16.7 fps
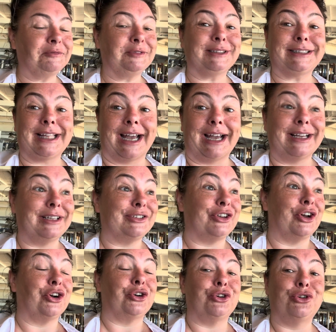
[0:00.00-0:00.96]
That is
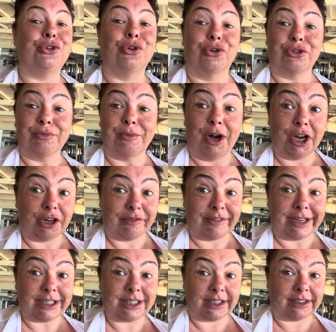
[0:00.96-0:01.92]
a good
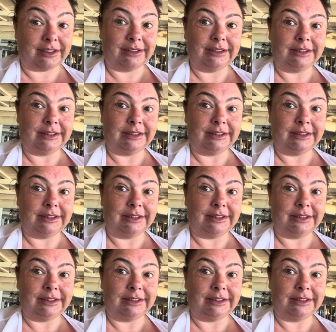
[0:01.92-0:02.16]
margarita.